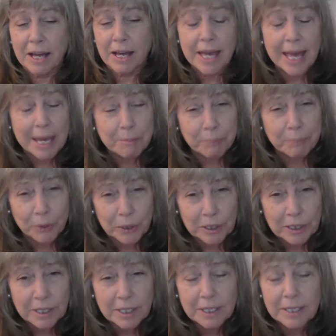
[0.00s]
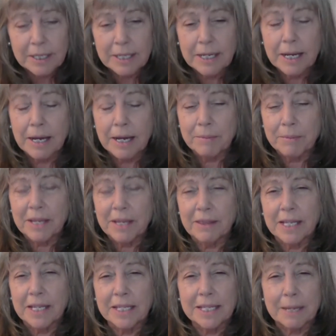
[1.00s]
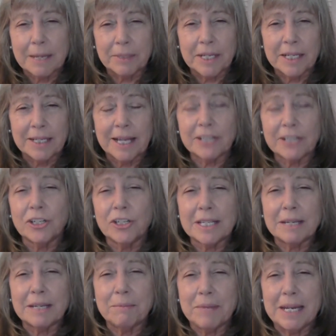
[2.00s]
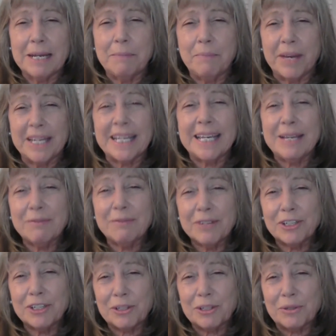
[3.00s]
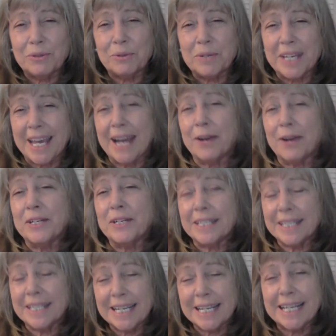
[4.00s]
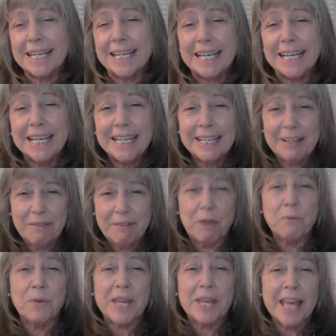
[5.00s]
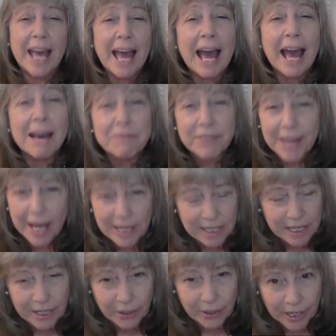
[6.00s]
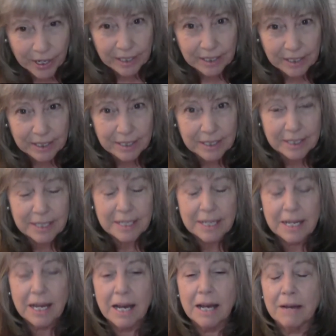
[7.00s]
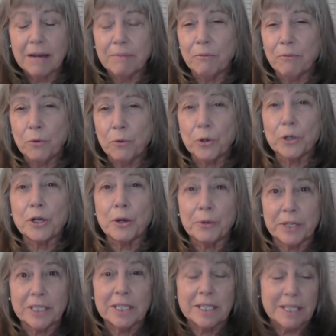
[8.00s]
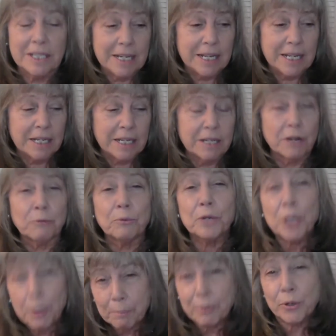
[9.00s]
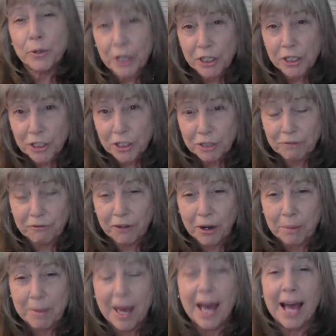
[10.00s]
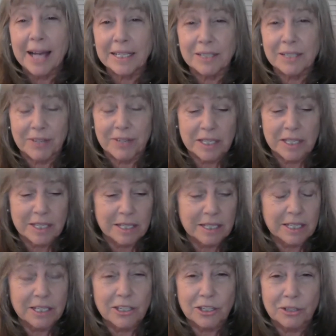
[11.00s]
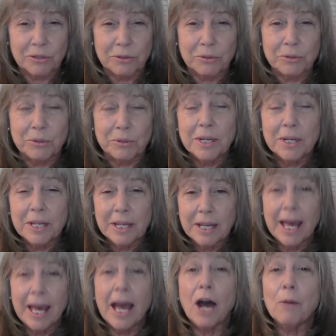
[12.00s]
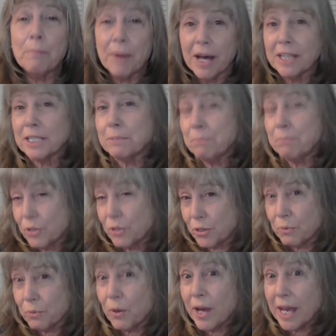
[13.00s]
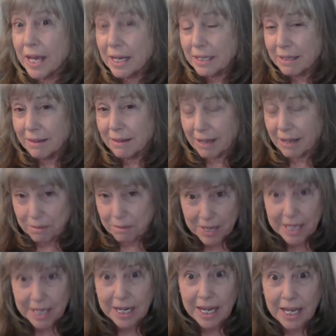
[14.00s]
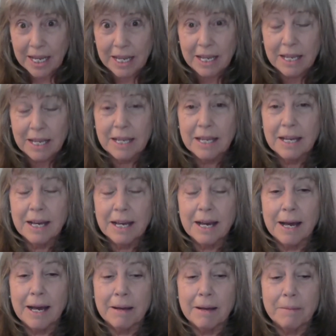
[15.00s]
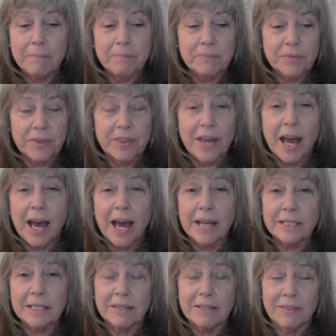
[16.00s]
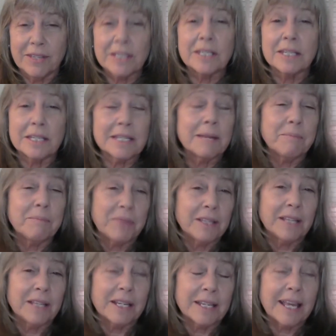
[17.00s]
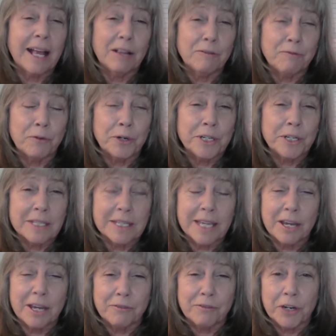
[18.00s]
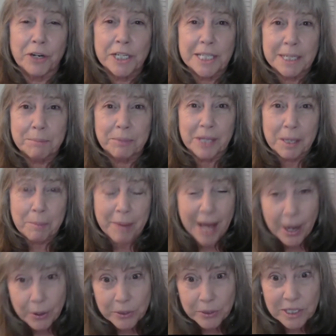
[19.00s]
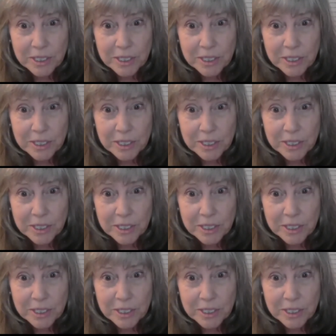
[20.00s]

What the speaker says: April in the Assembly Elections Committee. But even to guarantee that we have that hearing, we're going to need a real push from activists to help us persuade the committee that this is something that Californians care very deeply about.